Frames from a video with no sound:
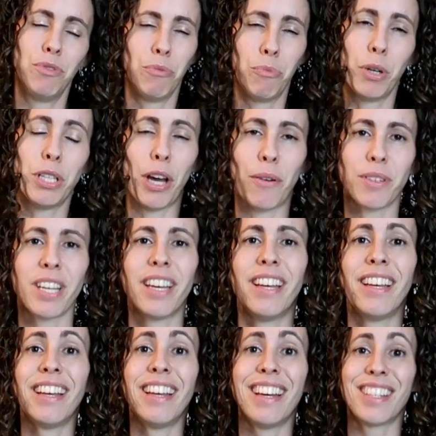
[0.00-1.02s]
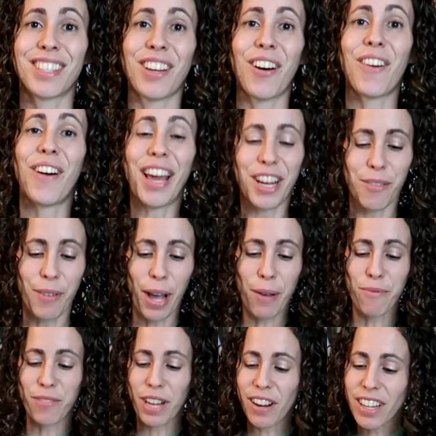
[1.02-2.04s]
We don't. So anyway,
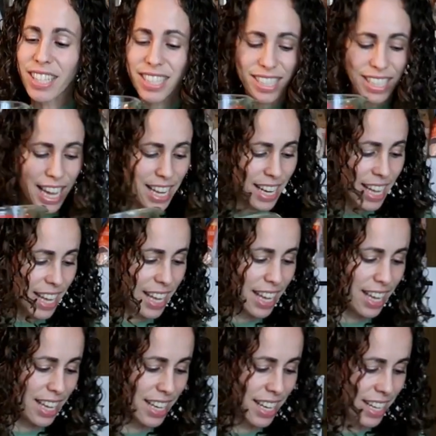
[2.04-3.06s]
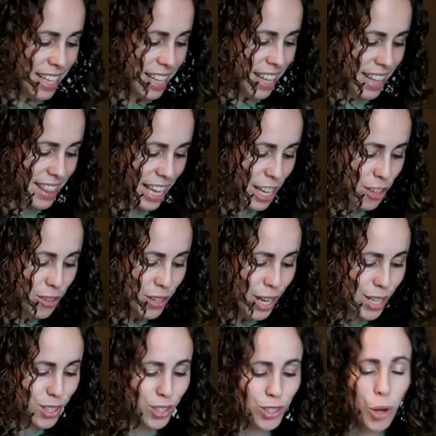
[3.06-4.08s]
I'm very excited. Thank you
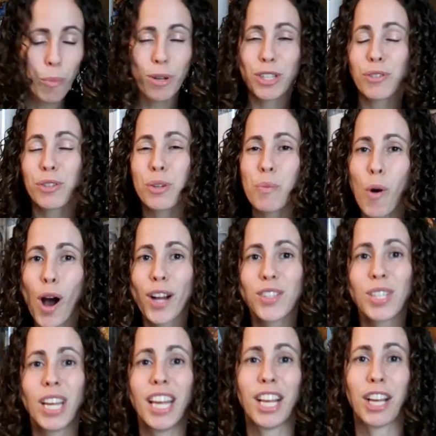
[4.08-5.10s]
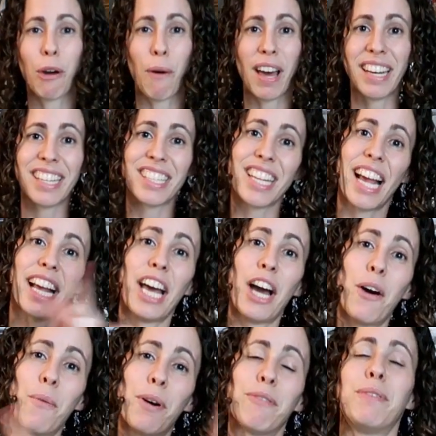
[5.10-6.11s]
guys so much for watching. Go ahead and check
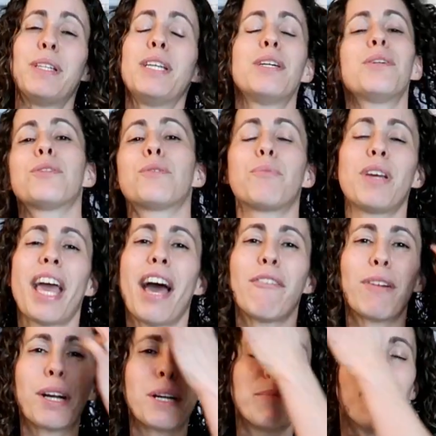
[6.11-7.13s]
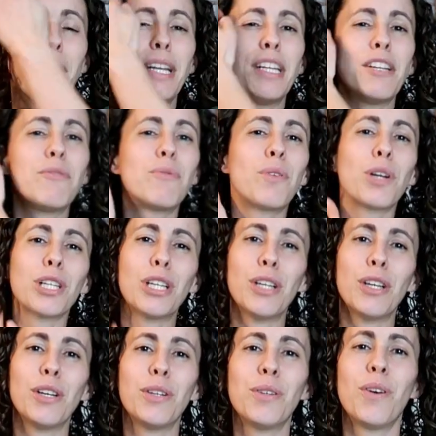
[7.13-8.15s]
out what videos we have recommended for
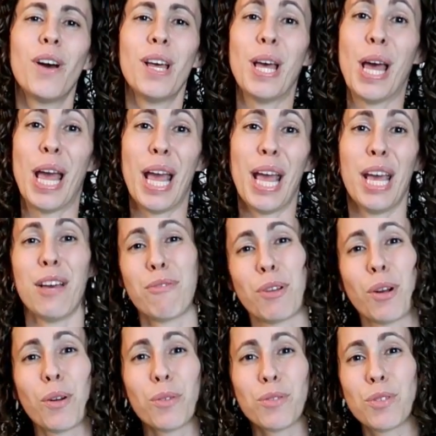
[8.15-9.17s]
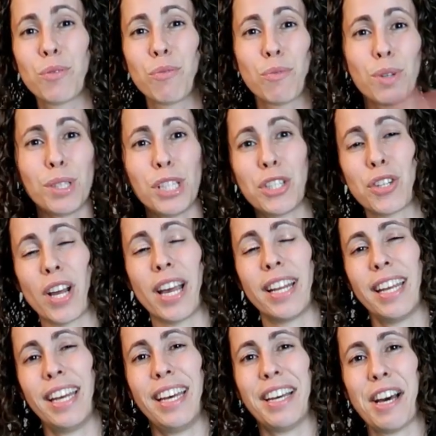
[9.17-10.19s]
you. If you're really
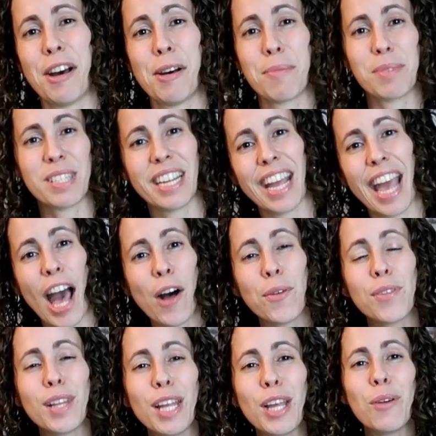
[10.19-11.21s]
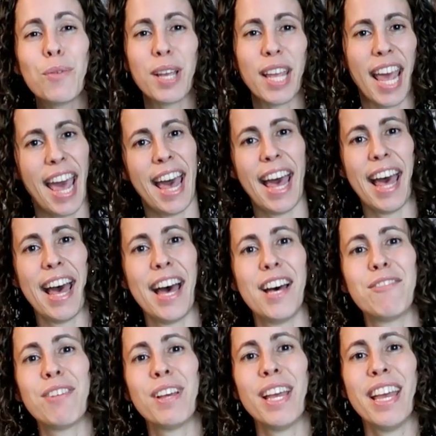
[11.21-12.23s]
trying to stay healthy, we
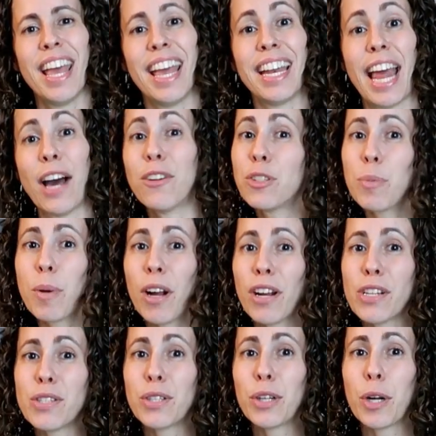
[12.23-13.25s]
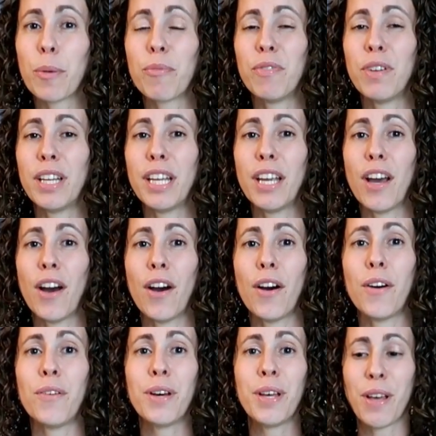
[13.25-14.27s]
have an elderberry syrup
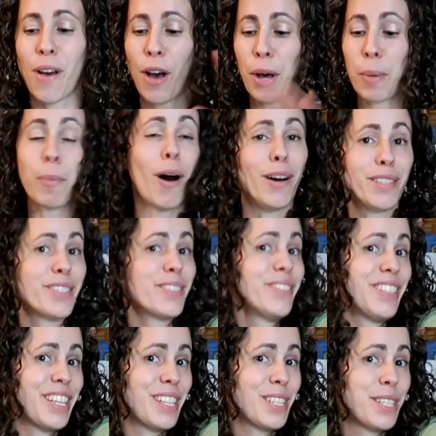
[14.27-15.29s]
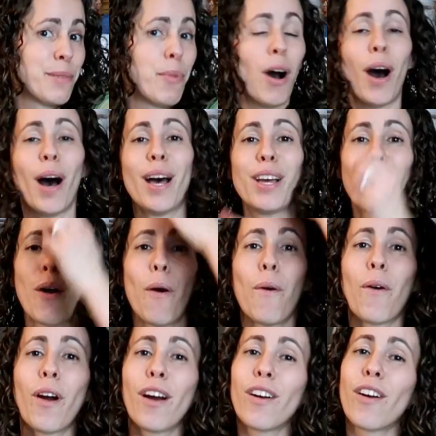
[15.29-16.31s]
video, also in the Instapot,
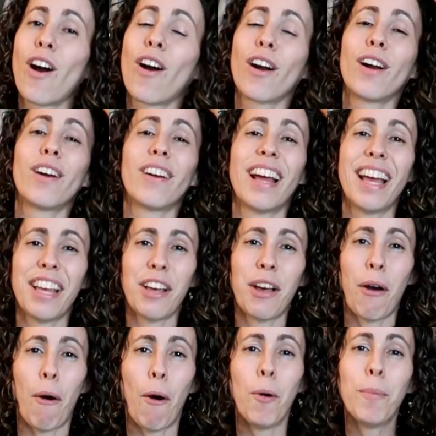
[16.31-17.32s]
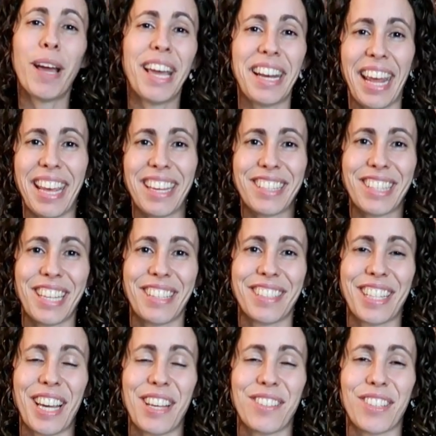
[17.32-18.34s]
or our homemade hand
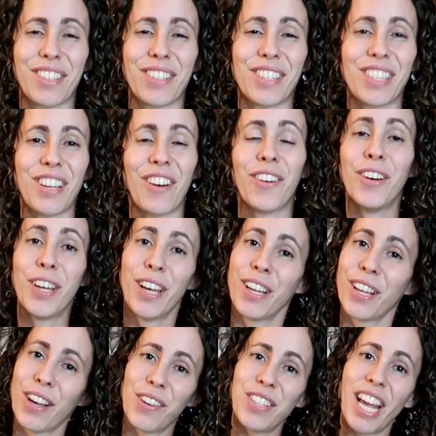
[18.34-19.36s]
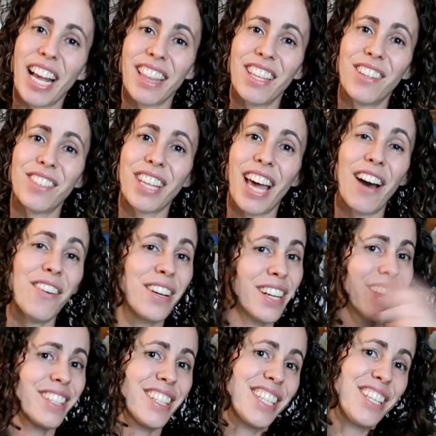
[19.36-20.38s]
sanitizer. So go check those out and
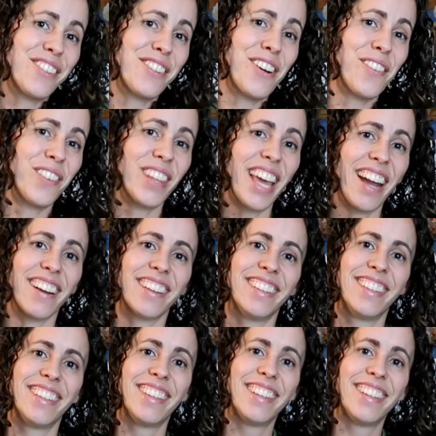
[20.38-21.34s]
I'll see you over there.